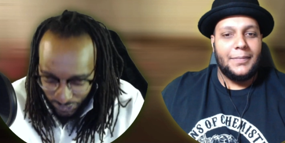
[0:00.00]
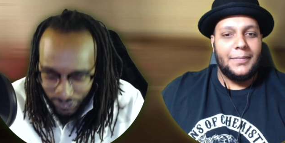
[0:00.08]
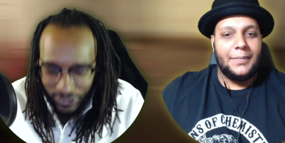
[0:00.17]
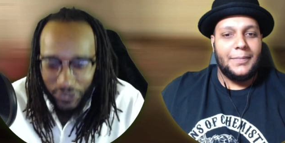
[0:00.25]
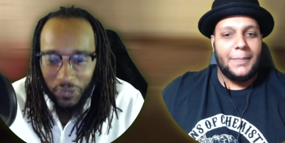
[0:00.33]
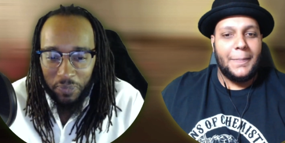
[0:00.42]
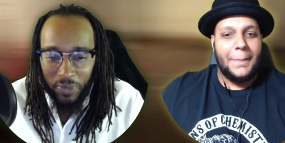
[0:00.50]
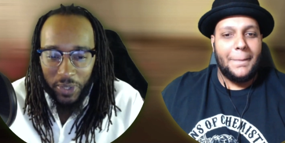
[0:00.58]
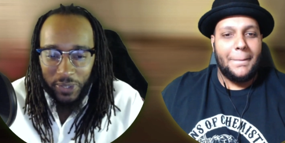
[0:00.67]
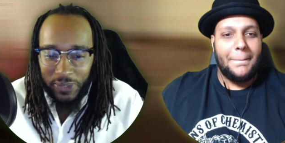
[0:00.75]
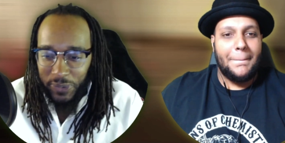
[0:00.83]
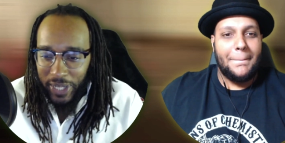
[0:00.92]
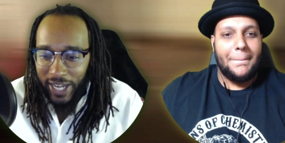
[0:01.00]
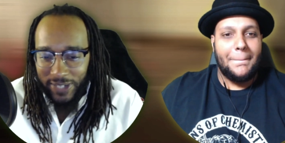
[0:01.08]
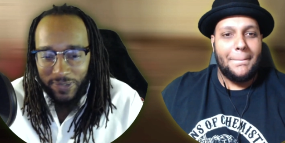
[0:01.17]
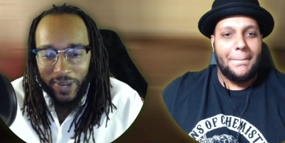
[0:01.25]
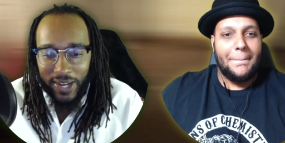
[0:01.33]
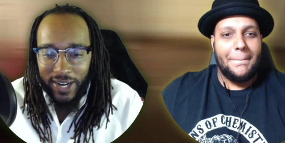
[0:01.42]
Speaker 1: a real one, bro. You got the
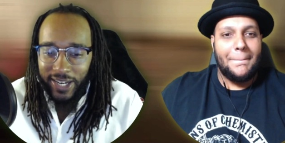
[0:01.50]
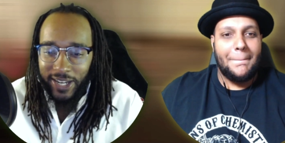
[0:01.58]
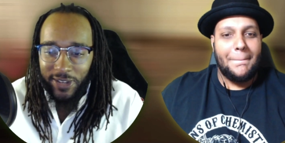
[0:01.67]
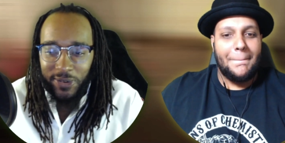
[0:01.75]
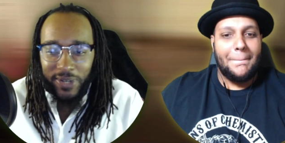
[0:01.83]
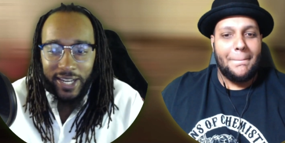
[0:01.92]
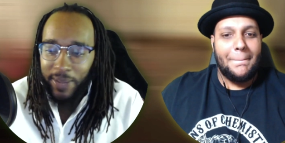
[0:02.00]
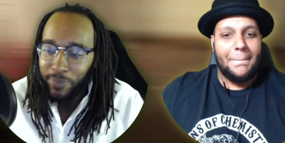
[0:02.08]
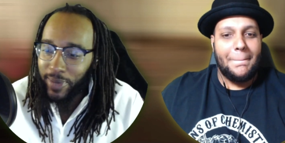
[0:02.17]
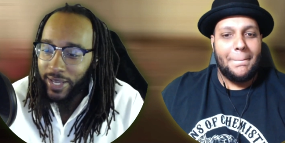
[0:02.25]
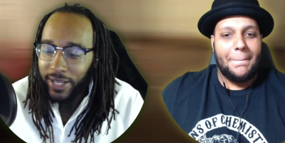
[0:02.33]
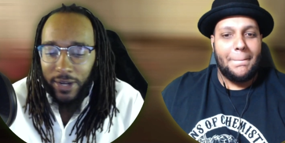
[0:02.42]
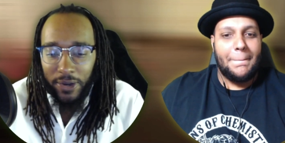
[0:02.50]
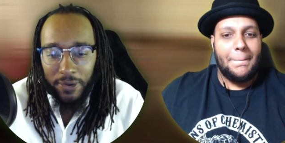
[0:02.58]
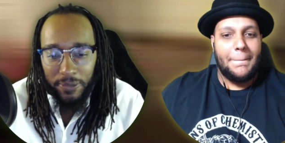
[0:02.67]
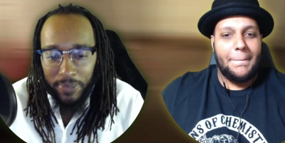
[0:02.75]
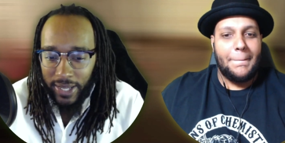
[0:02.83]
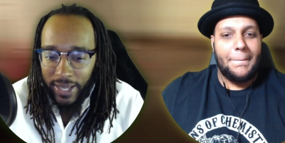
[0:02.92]
right idea. You let that man know,
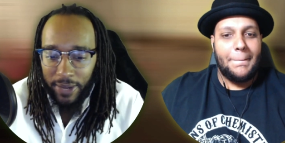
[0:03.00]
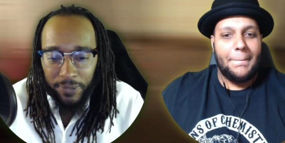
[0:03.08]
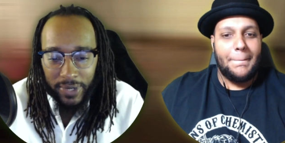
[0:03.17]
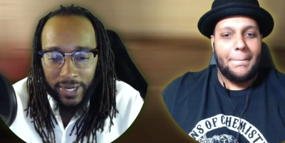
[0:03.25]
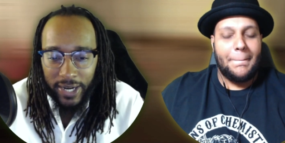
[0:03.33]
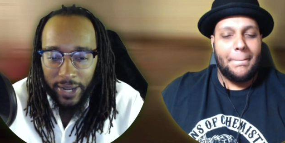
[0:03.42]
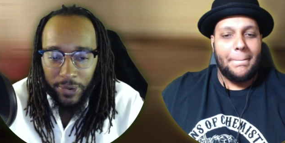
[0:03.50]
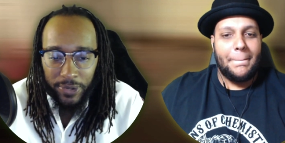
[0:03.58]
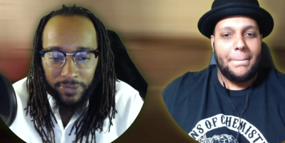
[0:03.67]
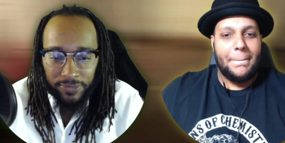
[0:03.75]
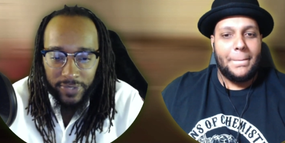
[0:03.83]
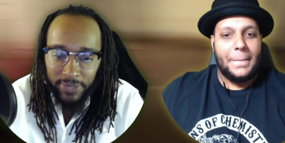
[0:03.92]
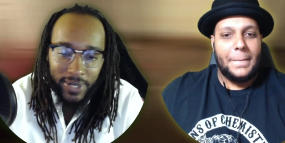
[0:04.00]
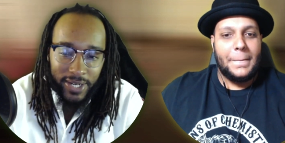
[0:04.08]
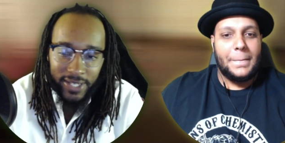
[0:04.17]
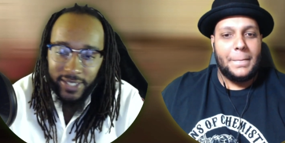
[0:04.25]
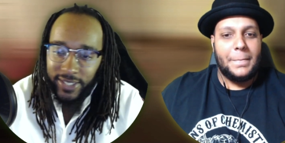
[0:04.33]
man. Get rid of that RV, bruh.